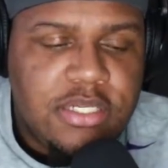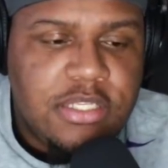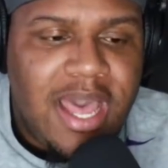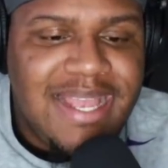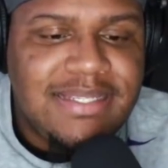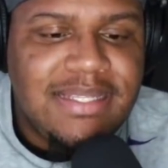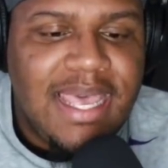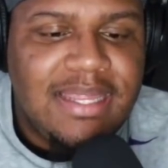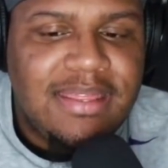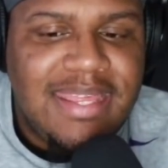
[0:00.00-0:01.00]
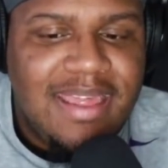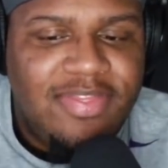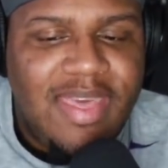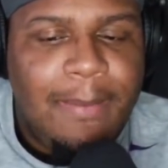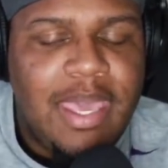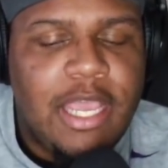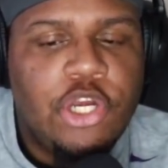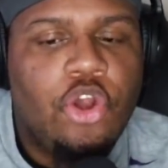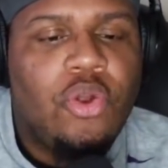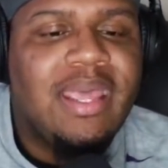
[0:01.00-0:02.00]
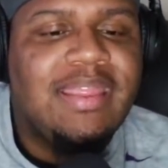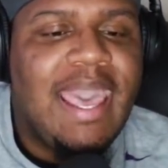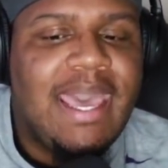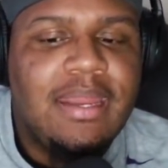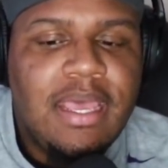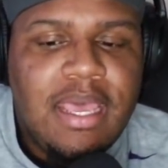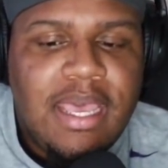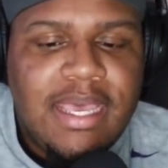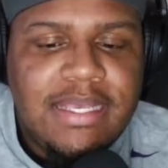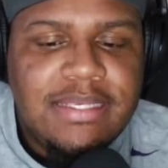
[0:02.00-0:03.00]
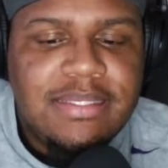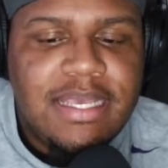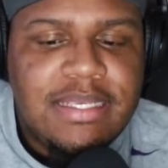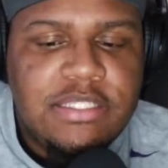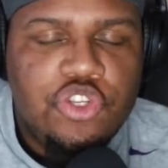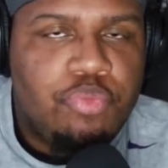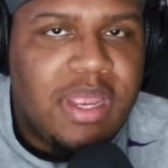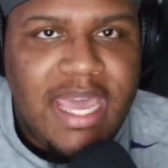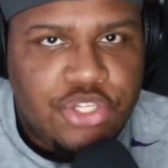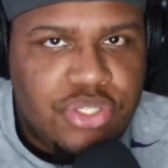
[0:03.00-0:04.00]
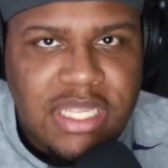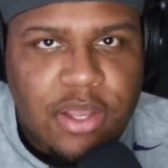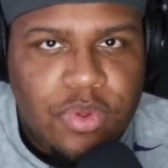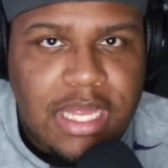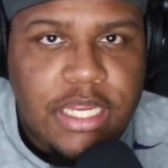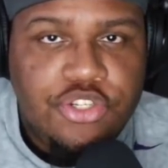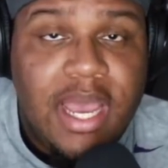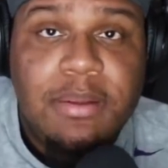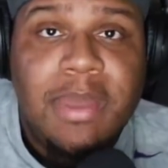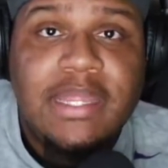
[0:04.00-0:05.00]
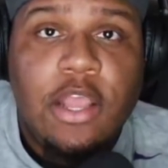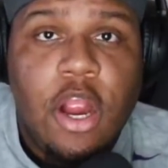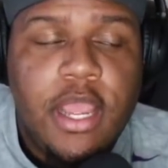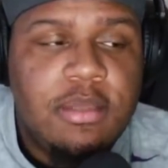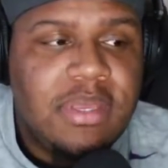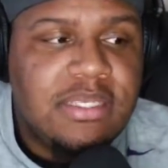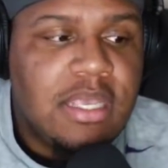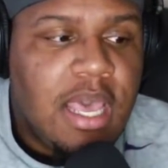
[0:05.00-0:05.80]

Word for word: So I just think that them ignoring that is, is super interesting when they're trying to make their arguments.